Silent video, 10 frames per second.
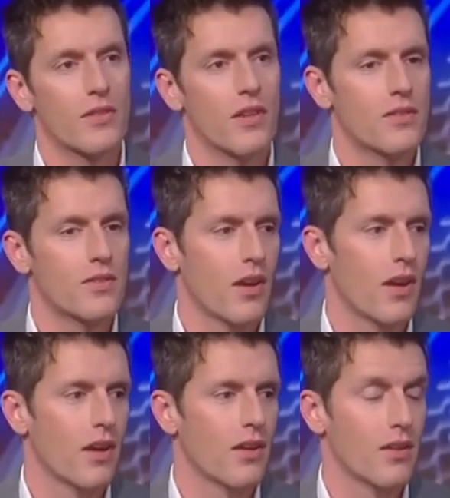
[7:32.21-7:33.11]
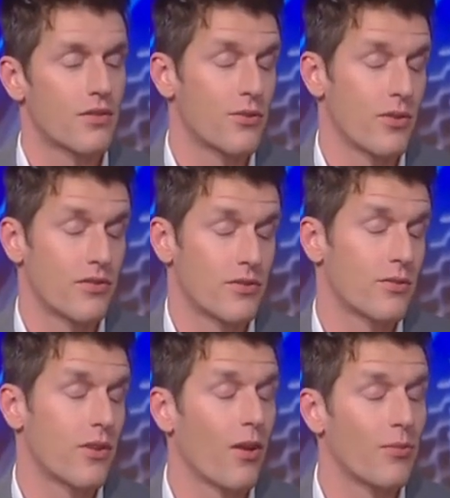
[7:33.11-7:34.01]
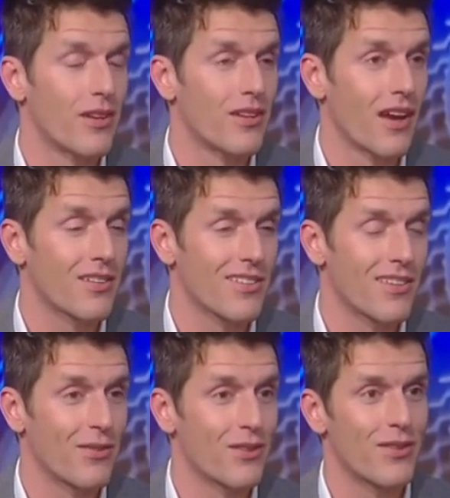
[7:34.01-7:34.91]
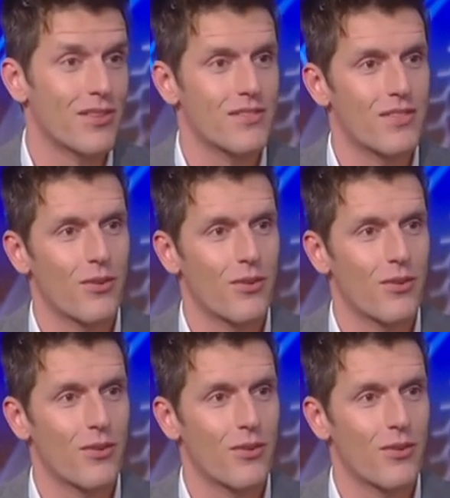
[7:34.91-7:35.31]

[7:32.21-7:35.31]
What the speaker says: It's a tsunami actually of interest.